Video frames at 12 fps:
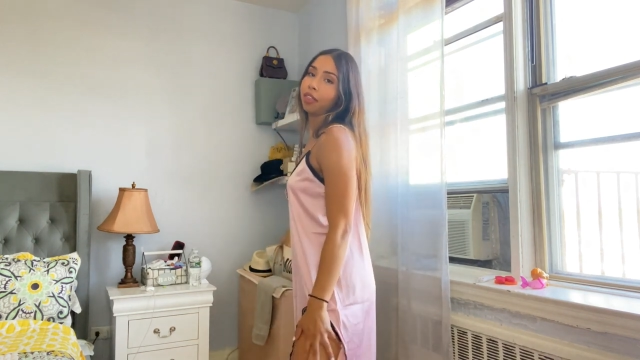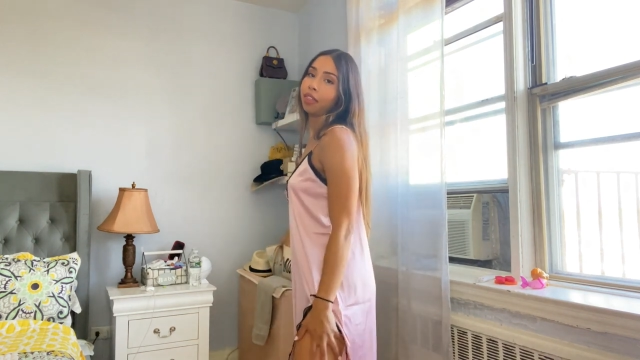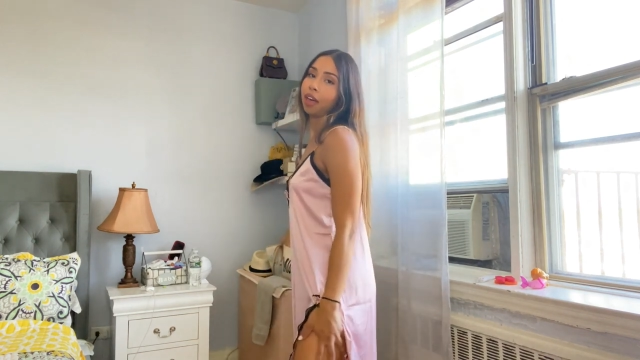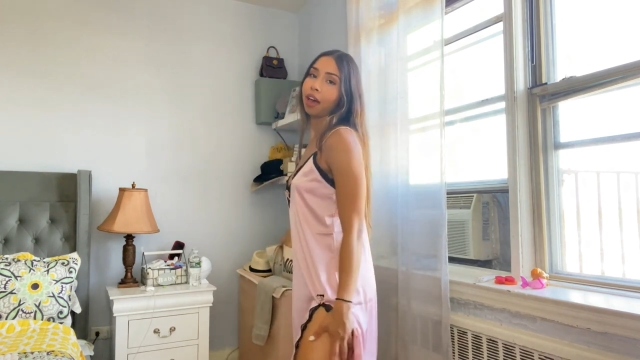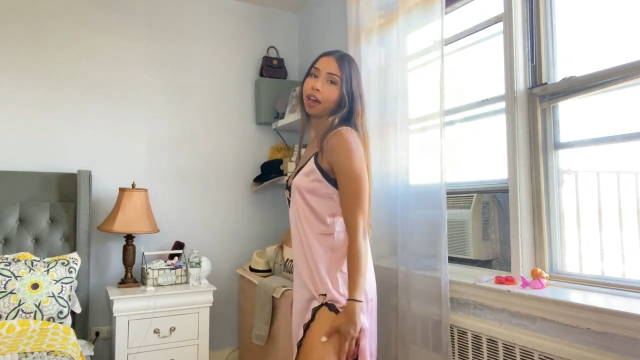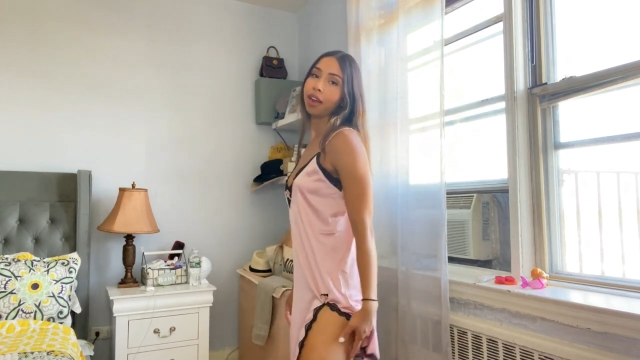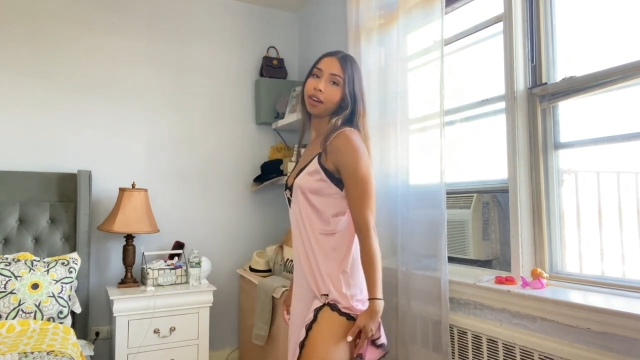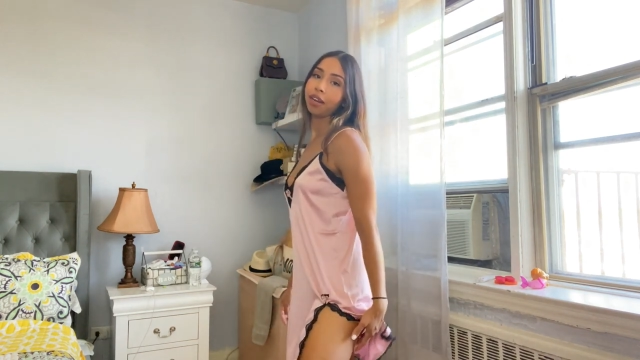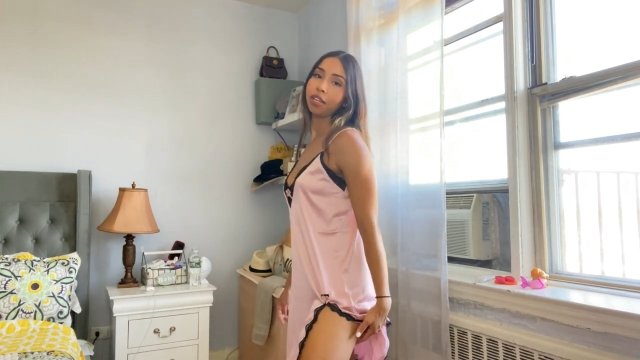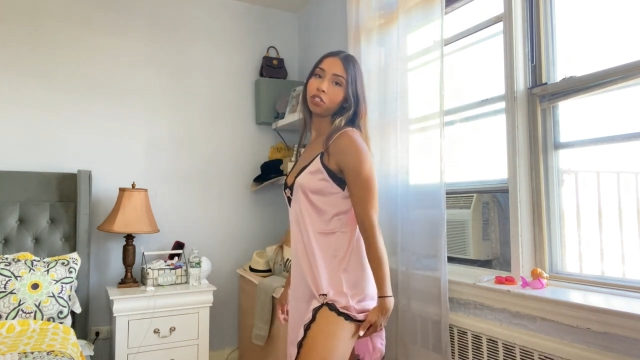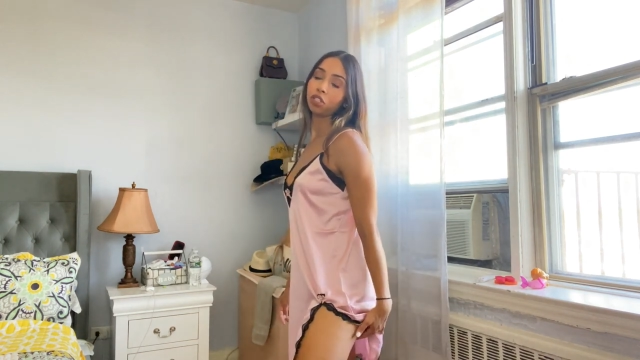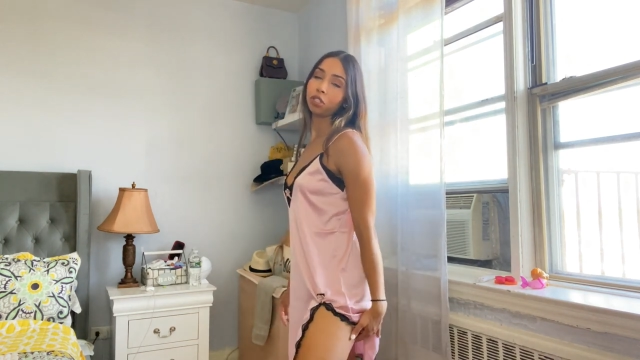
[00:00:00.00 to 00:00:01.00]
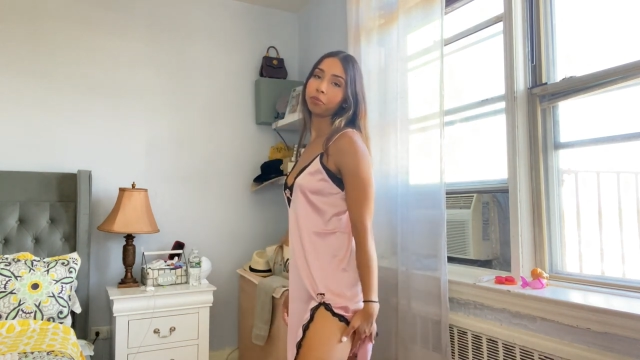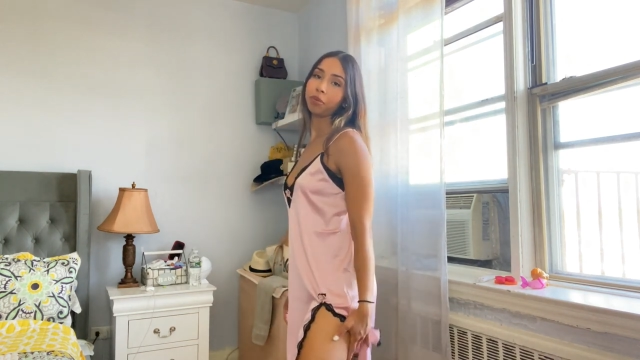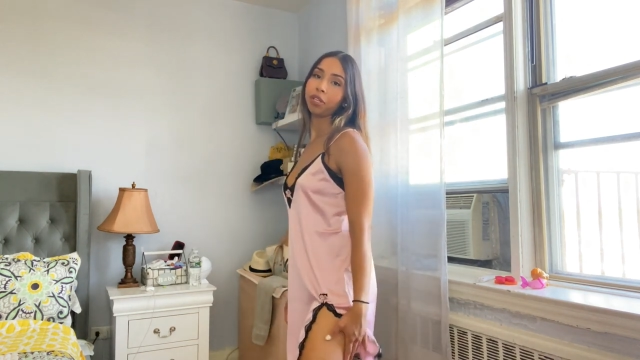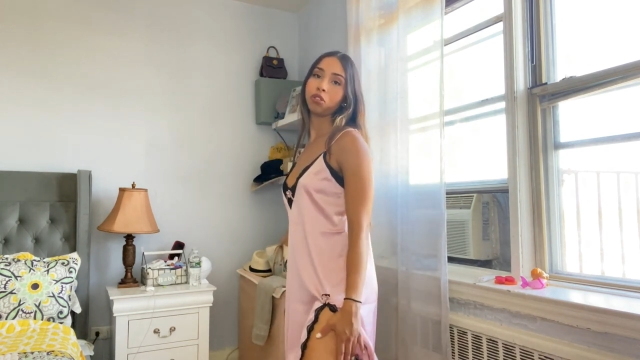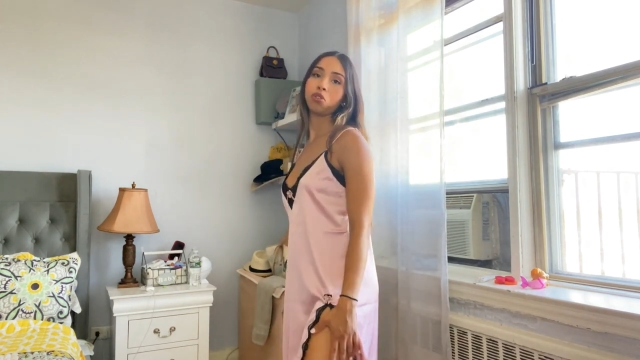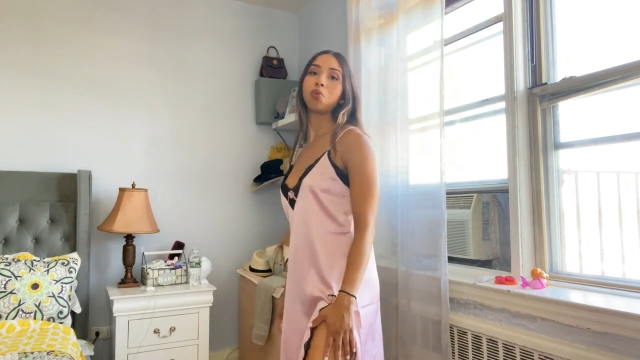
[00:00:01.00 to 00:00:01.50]
that it just
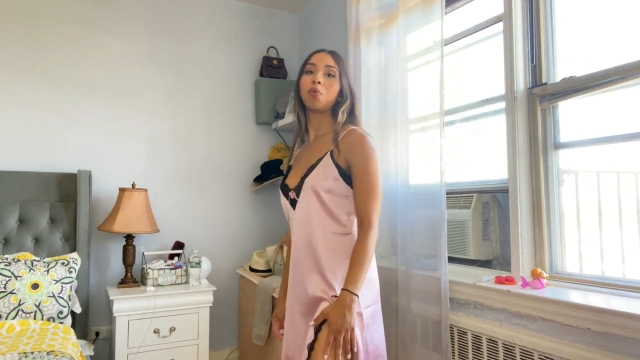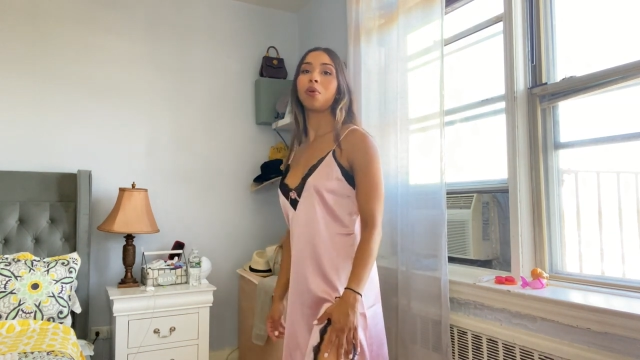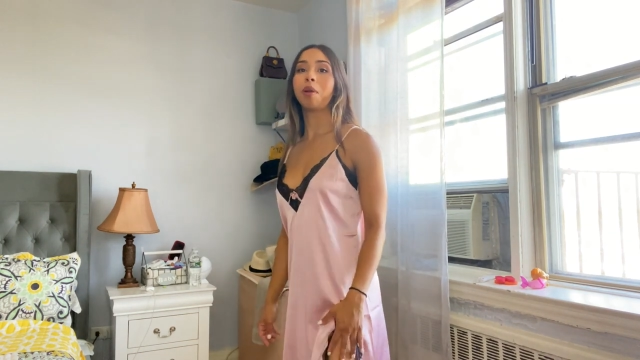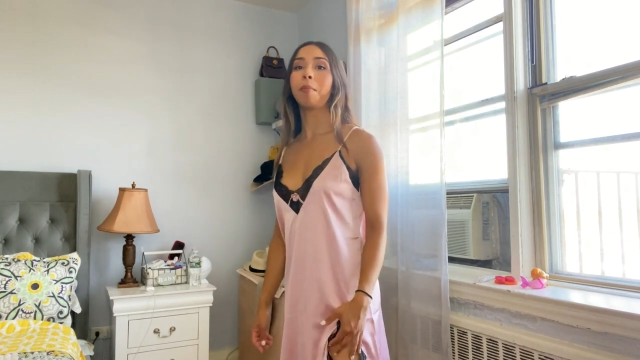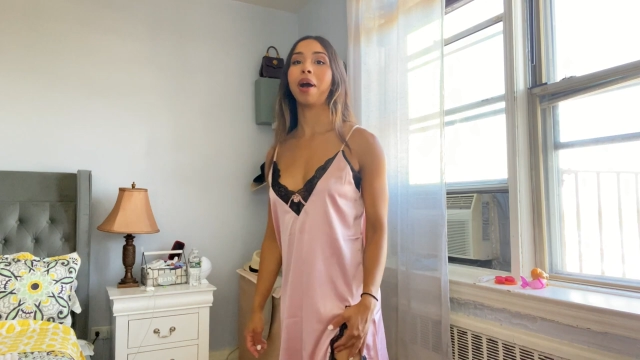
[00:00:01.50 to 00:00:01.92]
makes you want to